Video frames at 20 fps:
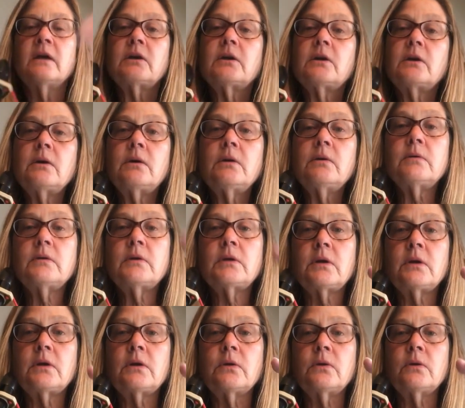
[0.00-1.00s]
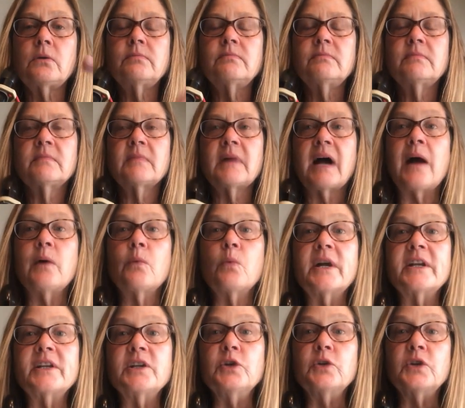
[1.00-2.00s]
cuckoo, I
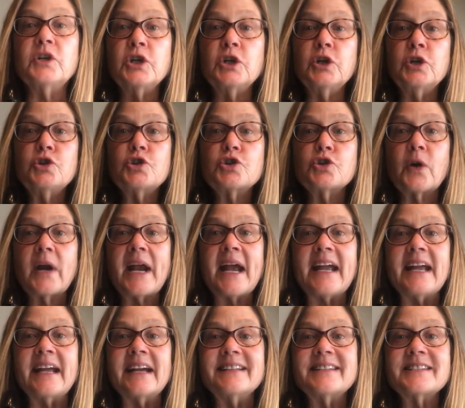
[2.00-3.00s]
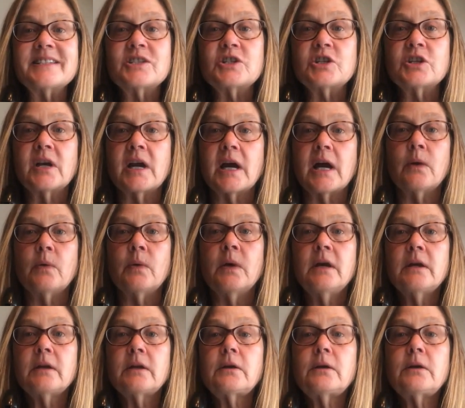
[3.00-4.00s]
want you to use your hands to go
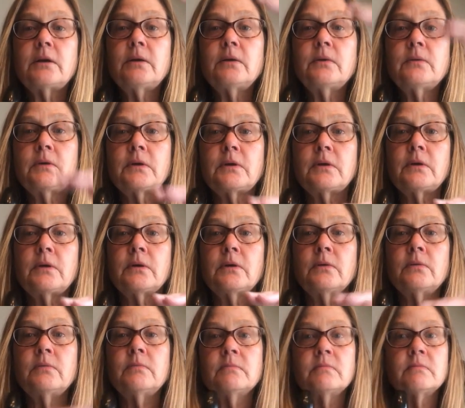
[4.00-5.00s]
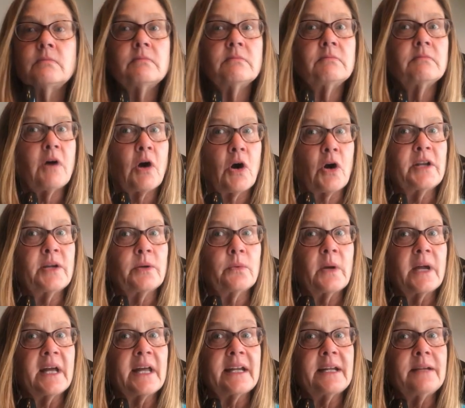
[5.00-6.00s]
cuckoo. Are you
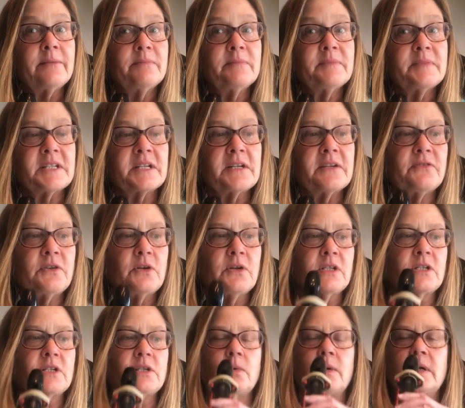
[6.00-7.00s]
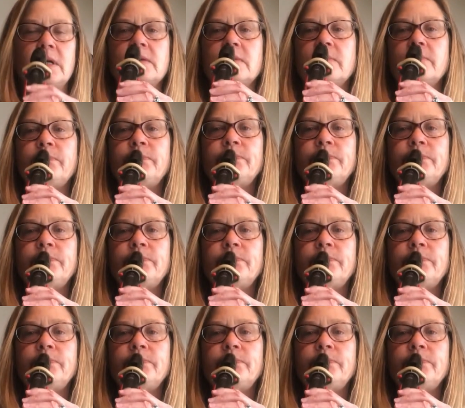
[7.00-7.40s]
ready? See if you can do it.